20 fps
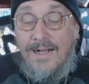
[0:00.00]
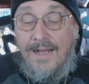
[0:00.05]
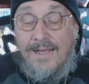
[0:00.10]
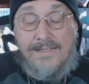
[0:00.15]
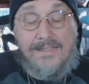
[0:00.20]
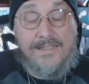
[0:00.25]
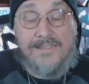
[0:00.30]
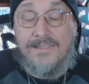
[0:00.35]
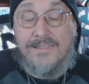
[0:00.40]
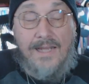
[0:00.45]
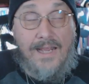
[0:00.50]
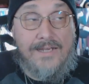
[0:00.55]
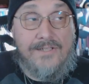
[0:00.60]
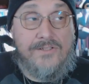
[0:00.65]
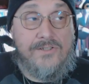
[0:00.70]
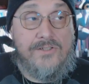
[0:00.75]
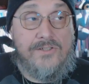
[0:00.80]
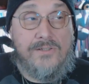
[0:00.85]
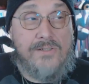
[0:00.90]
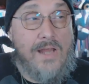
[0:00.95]

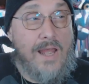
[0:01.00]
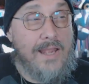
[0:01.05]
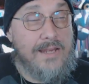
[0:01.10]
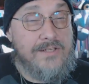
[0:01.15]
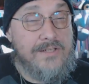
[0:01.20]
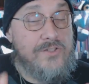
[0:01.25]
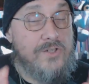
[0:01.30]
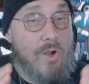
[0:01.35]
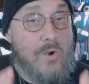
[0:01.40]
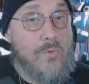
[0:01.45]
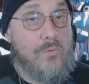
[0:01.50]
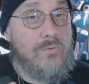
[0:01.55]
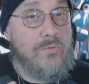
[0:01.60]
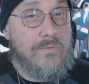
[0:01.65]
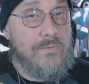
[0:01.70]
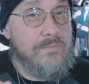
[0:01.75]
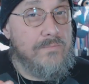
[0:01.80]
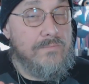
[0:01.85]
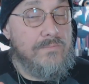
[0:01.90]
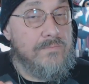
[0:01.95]
I don't
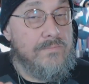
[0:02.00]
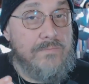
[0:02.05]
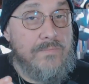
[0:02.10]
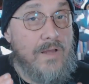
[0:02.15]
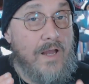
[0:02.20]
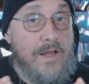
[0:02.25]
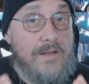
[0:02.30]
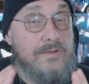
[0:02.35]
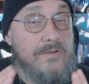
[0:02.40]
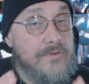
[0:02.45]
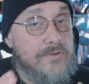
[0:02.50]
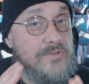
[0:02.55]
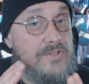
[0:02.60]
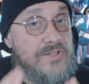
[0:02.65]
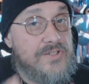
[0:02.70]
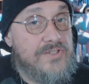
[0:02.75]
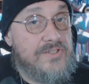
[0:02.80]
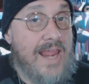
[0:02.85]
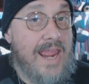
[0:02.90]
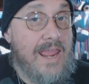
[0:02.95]

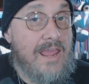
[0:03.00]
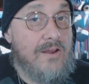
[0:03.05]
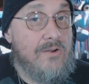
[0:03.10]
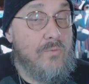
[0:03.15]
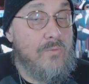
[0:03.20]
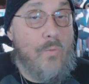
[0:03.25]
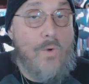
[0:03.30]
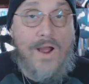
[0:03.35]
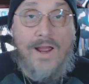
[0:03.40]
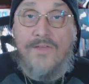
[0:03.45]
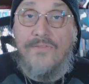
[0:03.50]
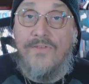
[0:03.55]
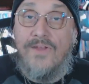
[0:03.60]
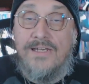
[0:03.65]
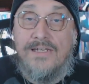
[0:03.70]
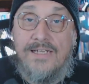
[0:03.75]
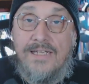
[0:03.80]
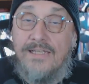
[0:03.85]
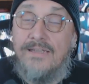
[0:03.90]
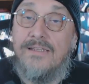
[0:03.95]
understand why
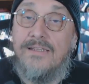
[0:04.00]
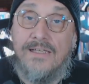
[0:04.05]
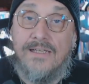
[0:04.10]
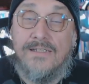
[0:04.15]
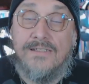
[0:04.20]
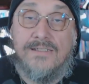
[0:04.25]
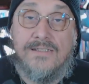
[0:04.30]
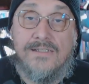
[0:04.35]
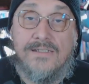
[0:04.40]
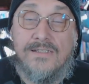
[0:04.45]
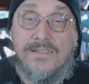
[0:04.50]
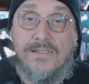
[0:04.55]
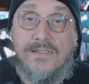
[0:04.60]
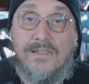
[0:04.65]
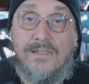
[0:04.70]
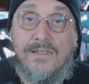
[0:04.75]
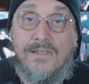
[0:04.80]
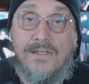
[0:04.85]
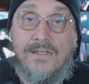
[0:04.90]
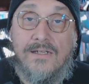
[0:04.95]
they did this.
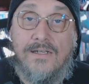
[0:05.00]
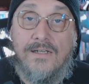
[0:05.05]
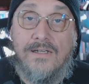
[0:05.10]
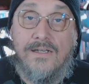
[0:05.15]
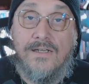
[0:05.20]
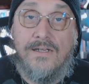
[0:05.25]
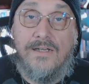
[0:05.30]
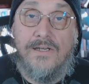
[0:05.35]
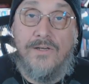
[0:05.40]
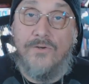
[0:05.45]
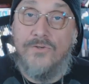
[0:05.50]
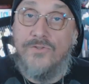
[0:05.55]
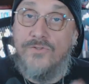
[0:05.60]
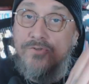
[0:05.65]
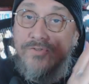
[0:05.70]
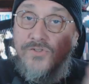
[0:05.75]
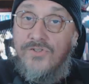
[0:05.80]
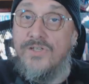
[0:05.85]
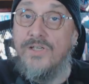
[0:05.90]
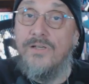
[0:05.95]
Here's
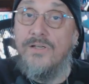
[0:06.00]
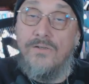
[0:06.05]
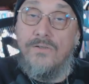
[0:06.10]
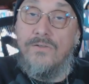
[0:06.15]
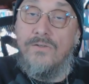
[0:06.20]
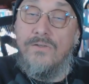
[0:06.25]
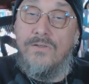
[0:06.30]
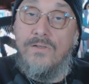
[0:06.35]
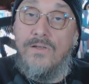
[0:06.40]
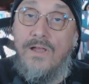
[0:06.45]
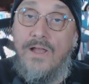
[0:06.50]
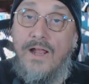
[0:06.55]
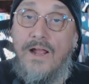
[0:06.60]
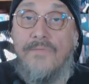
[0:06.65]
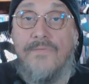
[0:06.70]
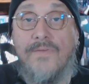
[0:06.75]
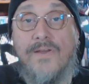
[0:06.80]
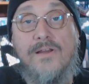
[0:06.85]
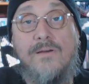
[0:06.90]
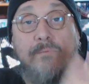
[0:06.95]
your skill,
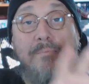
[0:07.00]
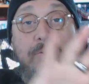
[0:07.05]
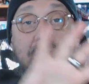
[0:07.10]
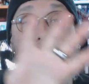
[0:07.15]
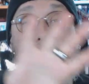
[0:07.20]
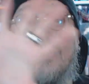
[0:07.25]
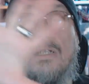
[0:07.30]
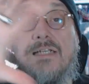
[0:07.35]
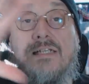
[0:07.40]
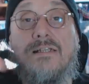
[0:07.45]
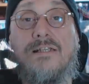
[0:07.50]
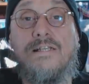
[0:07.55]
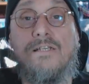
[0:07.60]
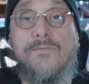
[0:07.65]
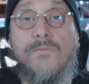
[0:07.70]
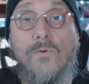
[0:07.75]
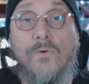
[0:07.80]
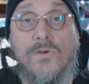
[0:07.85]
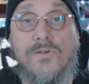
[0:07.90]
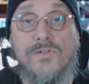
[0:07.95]
and they completely
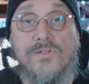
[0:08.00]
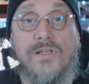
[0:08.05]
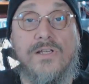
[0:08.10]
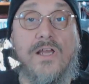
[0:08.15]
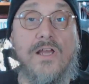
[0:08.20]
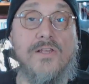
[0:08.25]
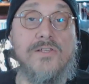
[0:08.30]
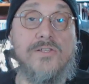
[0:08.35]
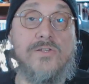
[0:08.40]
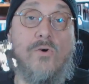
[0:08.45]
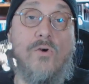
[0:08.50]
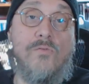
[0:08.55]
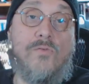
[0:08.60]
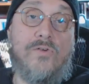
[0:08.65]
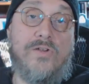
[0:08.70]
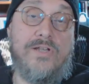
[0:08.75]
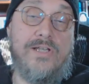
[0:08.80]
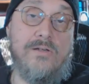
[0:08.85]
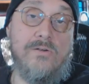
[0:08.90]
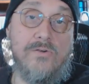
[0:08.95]
divorced it, so
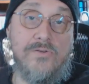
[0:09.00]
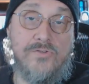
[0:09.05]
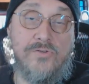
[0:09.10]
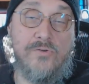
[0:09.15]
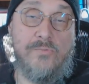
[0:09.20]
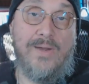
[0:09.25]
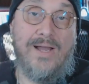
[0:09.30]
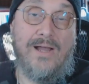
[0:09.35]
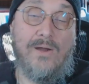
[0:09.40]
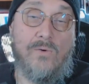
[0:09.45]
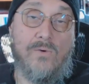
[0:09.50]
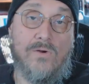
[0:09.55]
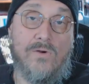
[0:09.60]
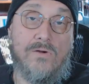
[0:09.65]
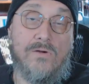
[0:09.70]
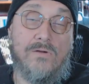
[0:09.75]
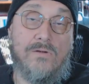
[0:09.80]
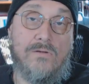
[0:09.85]
over here is your power.